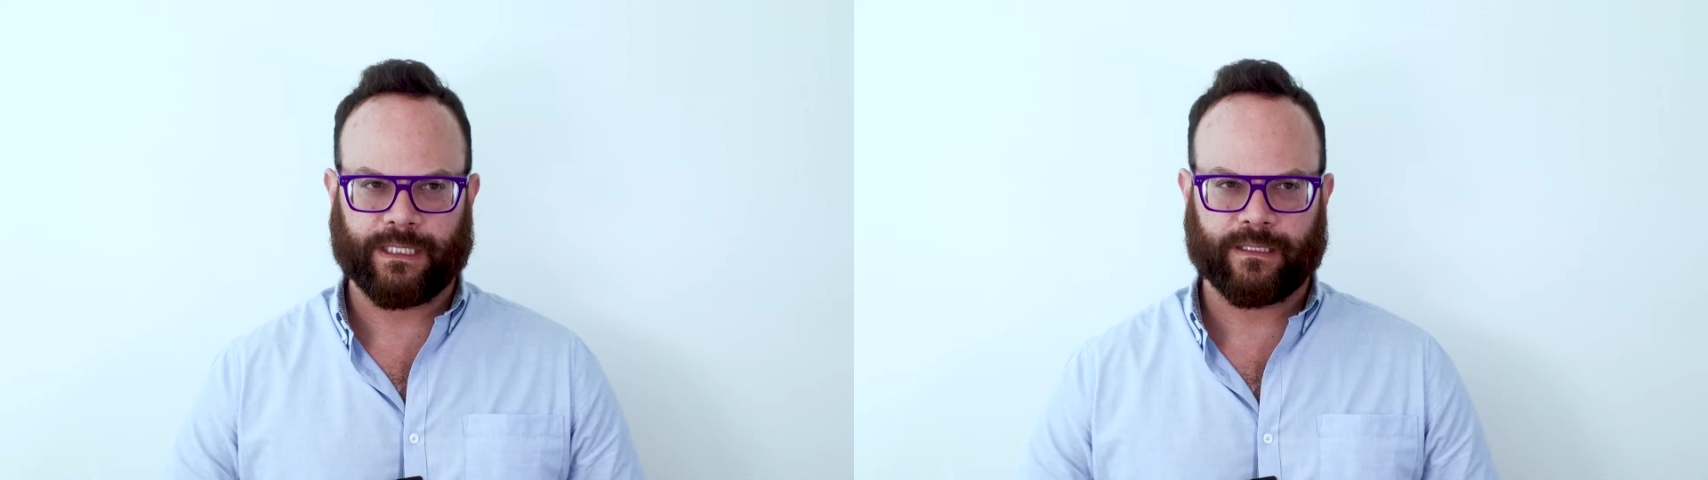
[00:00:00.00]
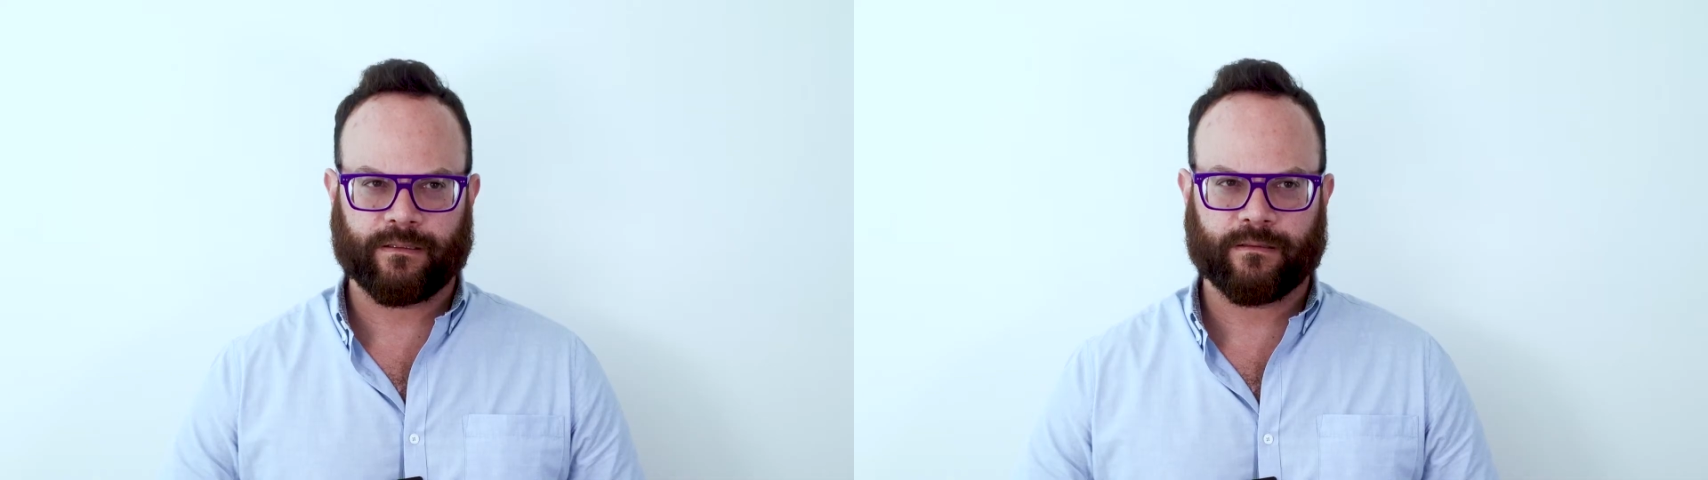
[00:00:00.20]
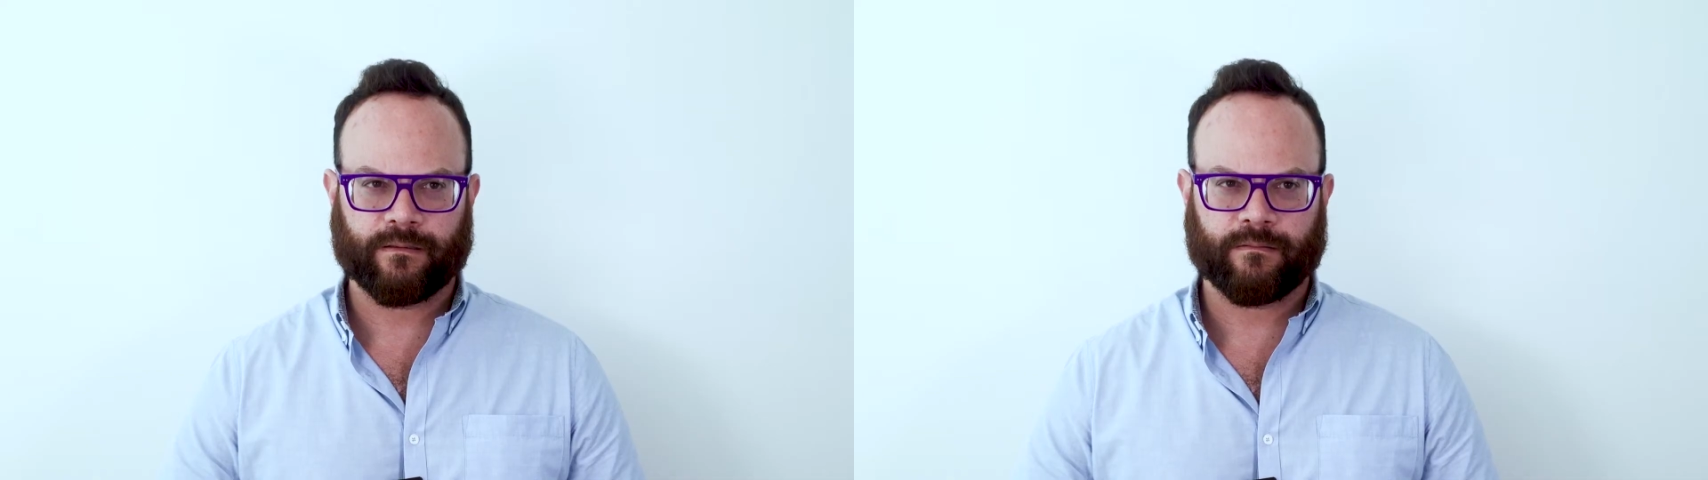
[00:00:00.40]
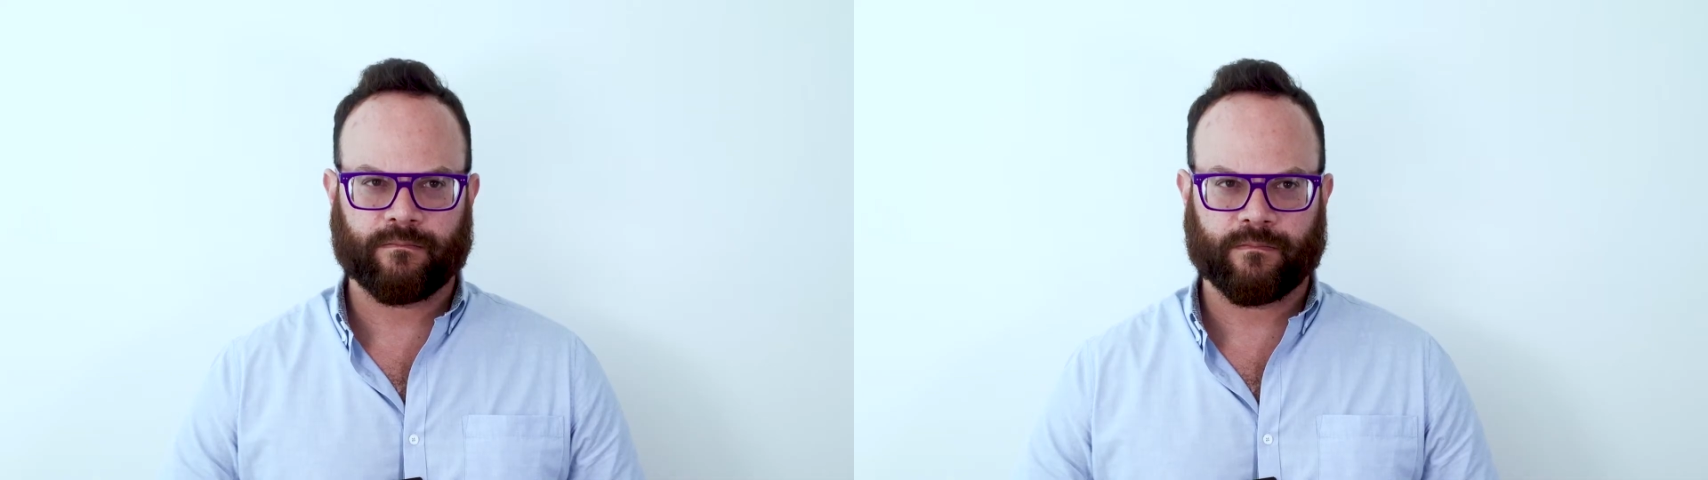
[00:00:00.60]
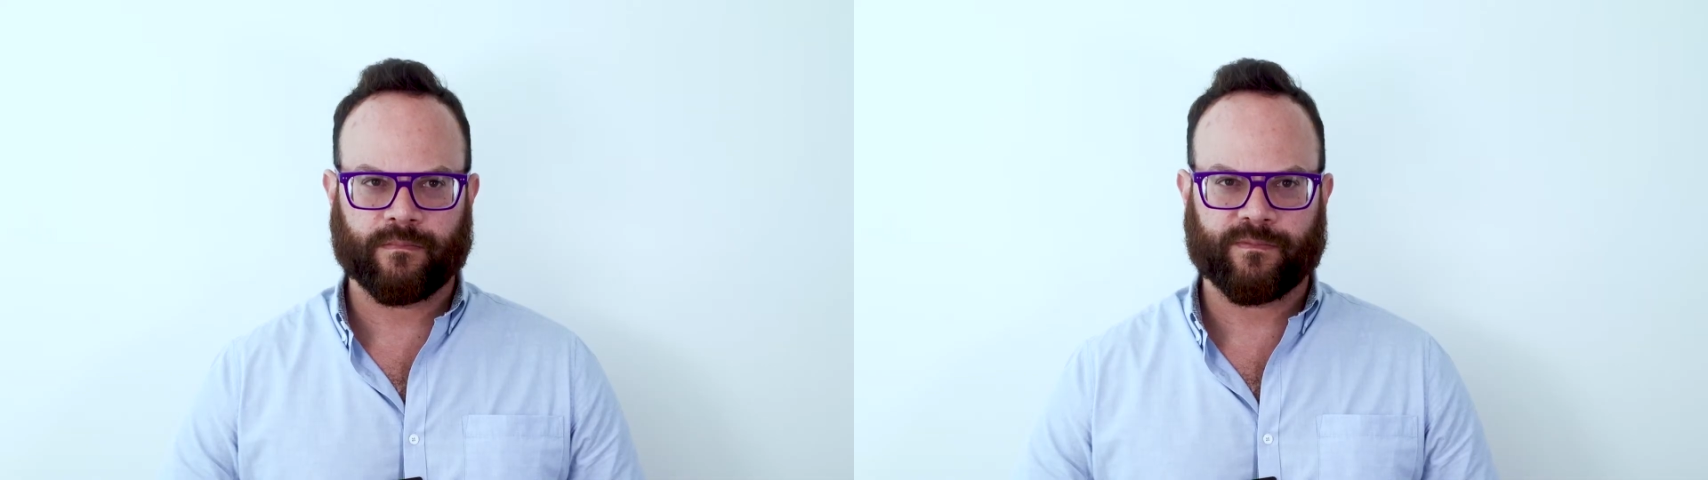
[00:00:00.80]

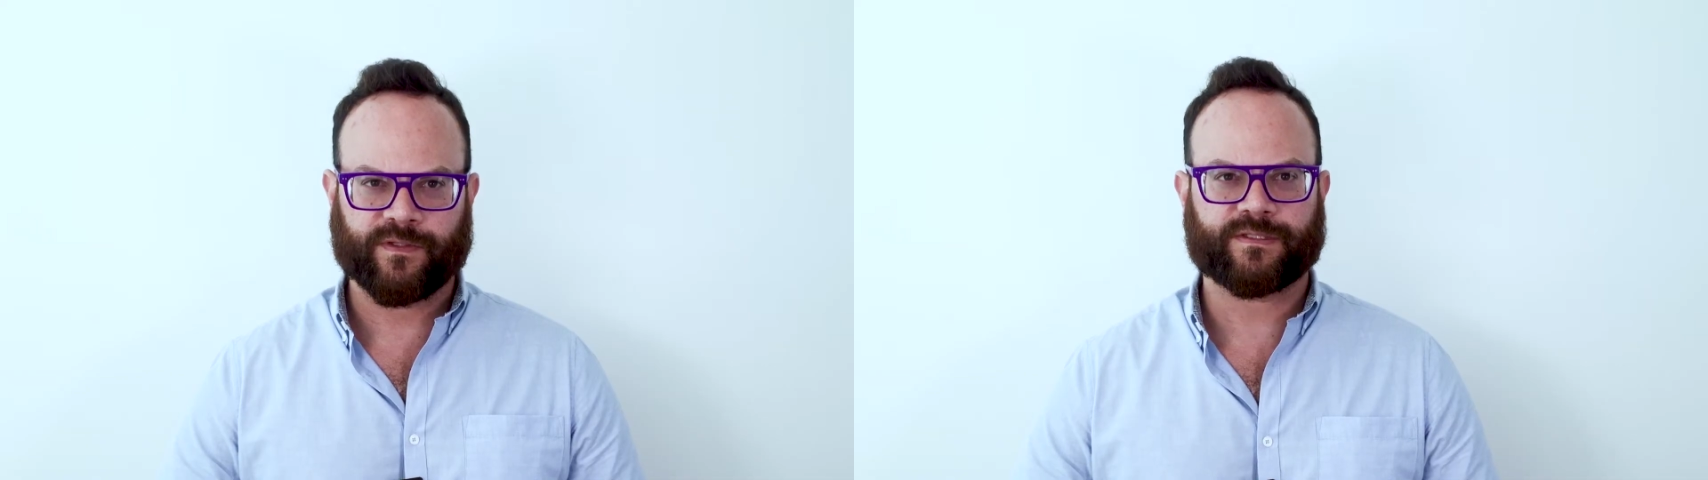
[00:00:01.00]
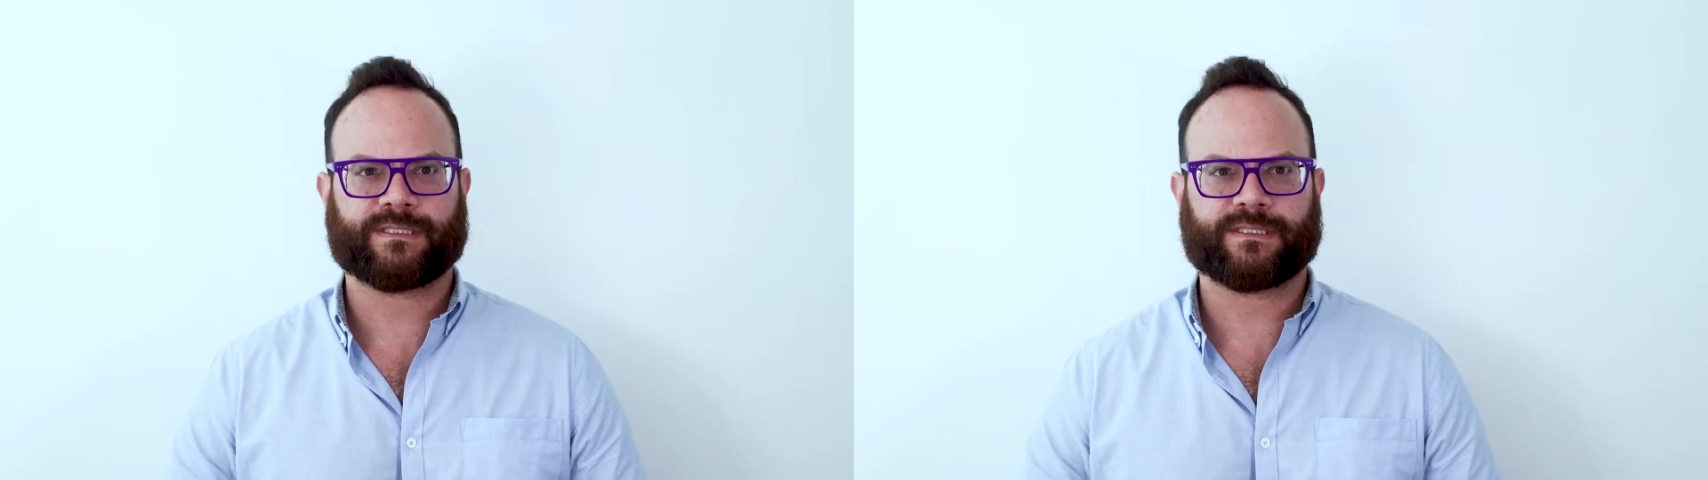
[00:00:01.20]
In the